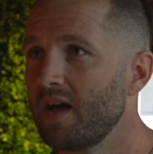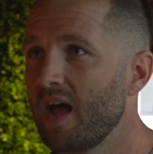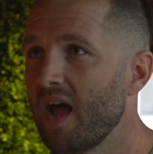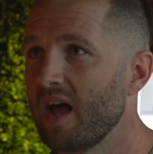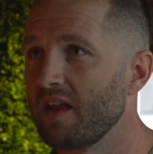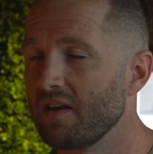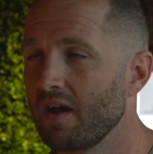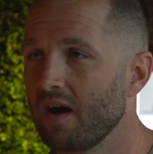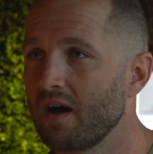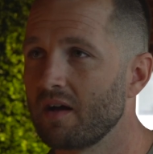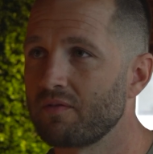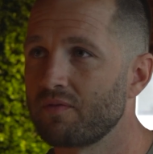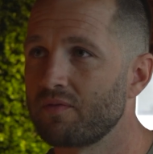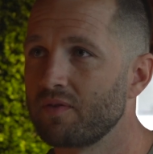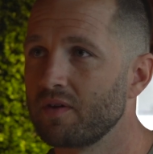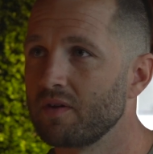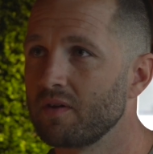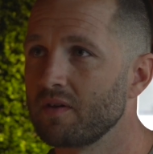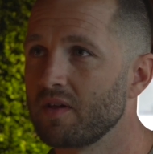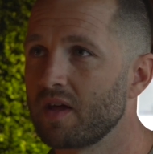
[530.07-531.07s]
and not
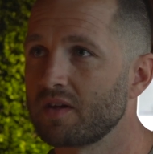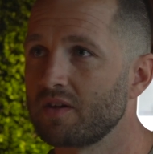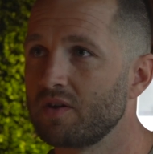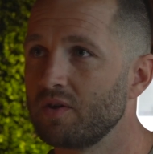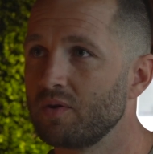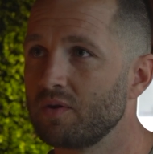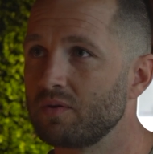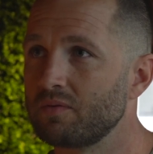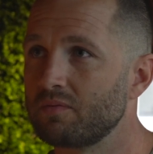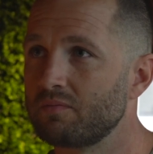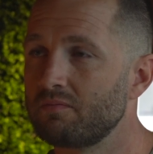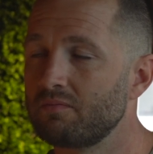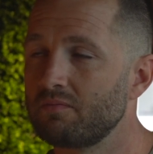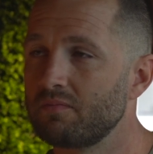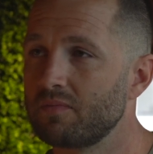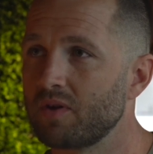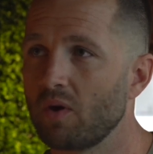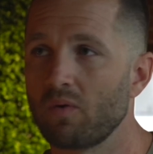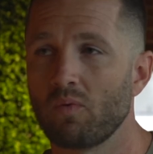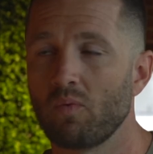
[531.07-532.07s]
feel like you
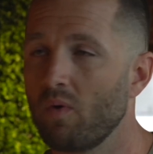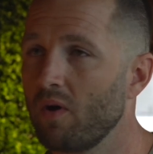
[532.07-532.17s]
don't